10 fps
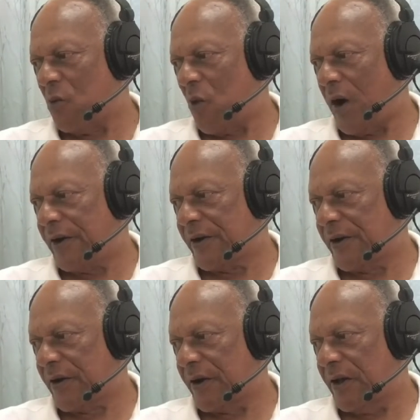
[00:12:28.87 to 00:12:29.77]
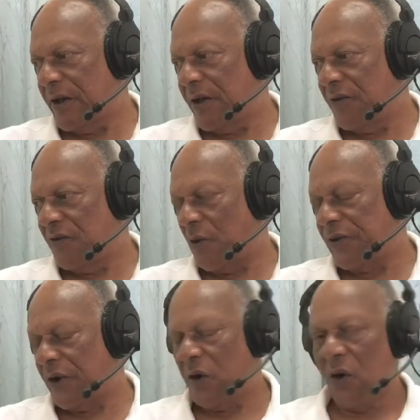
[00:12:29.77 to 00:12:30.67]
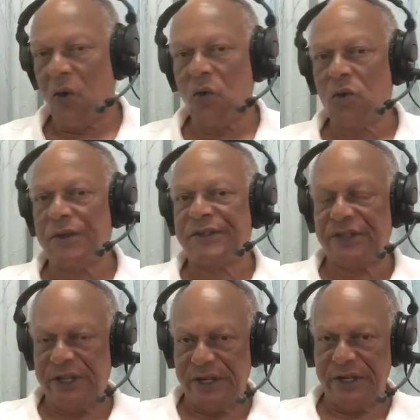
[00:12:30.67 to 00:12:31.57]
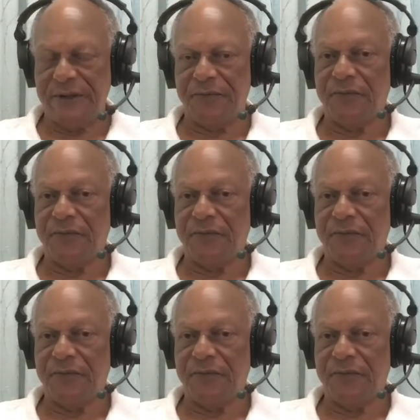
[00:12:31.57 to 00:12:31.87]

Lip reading: water for the whole city.